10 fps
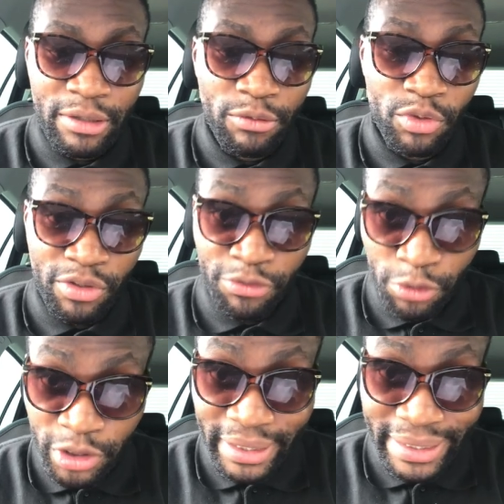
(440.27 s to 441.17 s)
was a
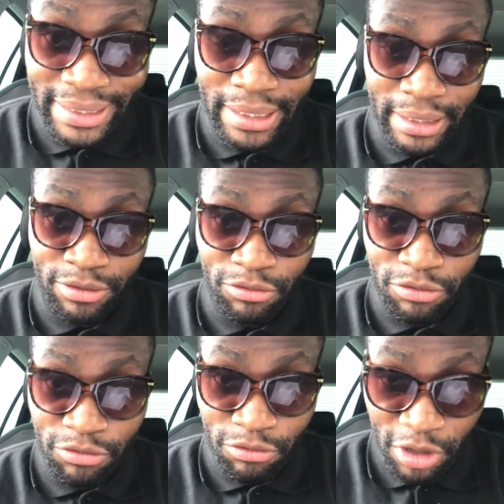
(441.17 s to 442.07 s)
future leader in
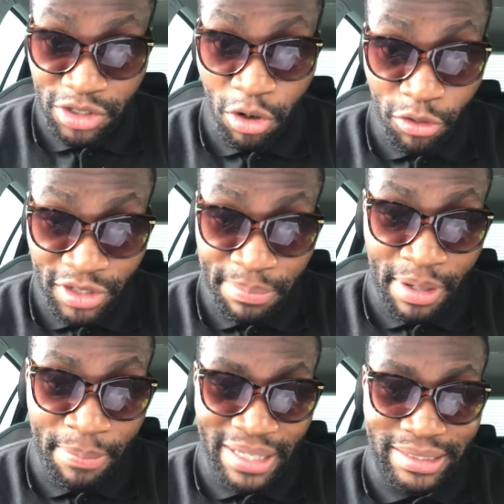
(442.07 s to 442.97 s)
Russia of some
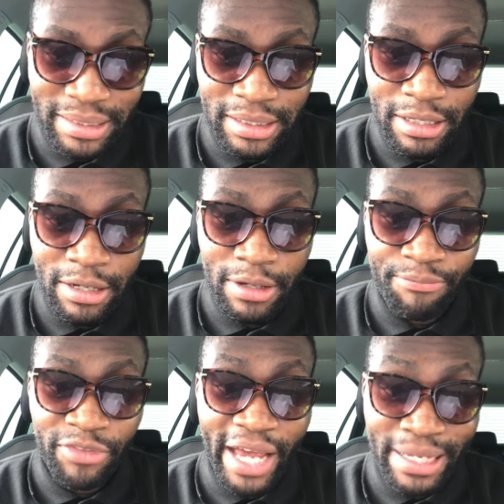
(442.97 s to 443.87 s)
capacity,
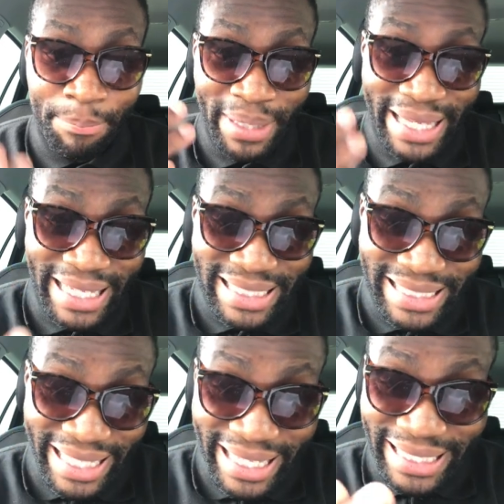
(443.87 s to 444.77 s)
had a
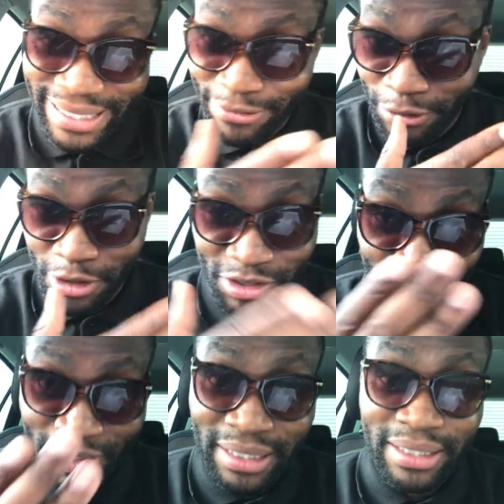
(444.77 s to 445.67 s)
PhD in
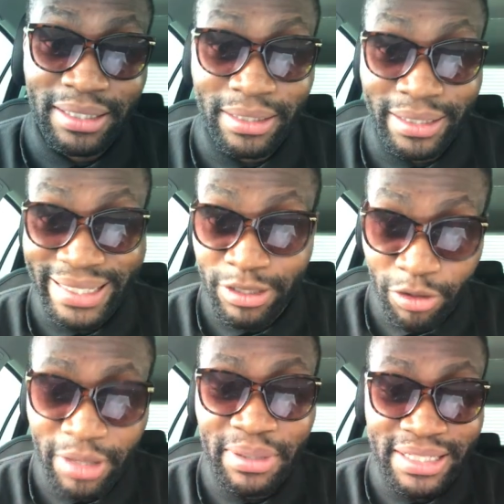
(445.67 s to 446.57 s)
philosophy,
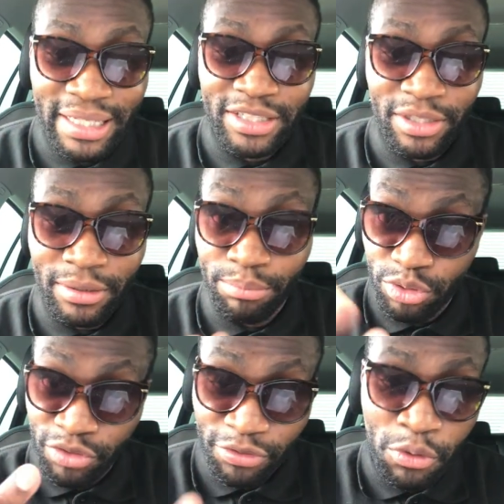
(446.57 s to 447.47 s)
incredibly intelligent,
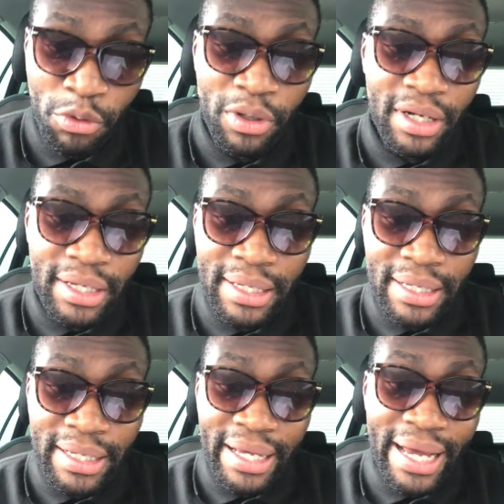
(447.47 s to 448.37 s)
beautiful,
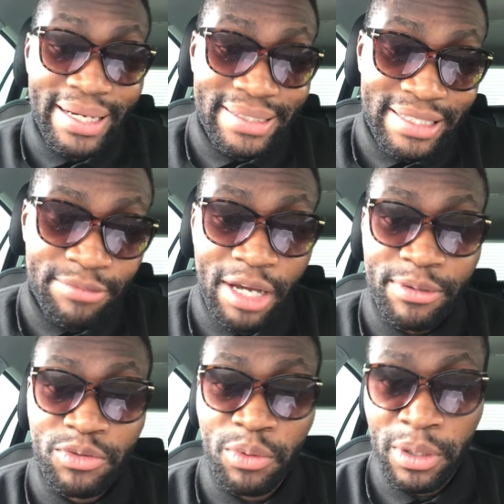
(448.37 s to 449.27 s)
and at the same time
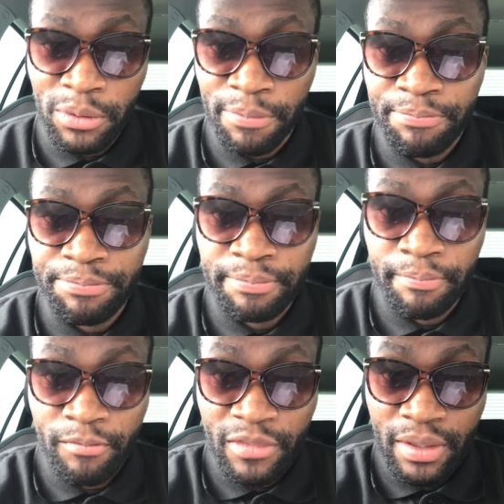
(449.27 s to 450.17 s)
as well,
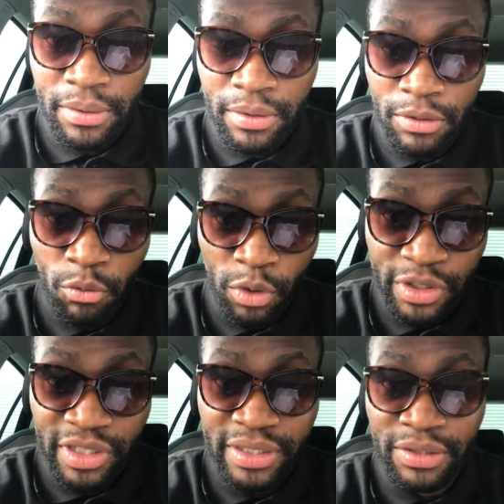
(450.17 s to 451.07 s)

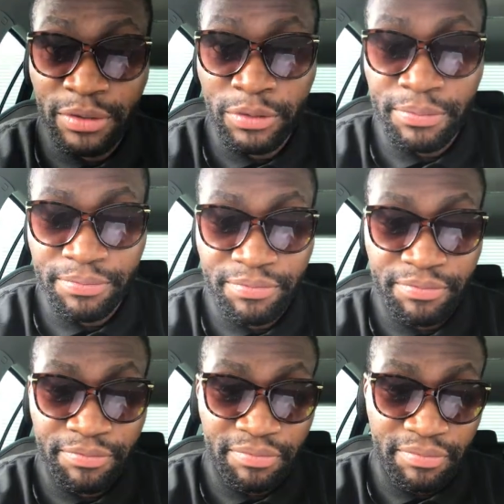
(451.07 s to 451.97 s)
wanted to
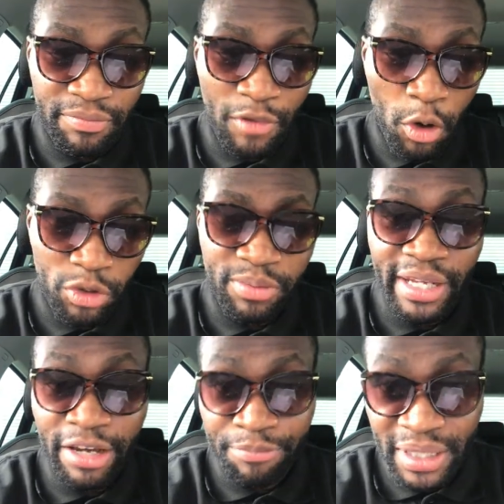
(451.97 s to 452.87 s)
ultimately
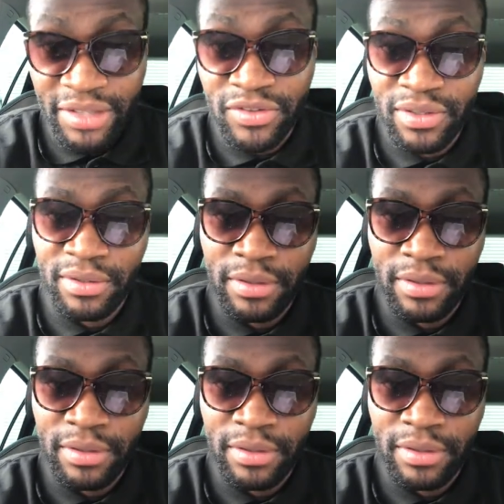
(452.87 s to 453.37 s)
have peace.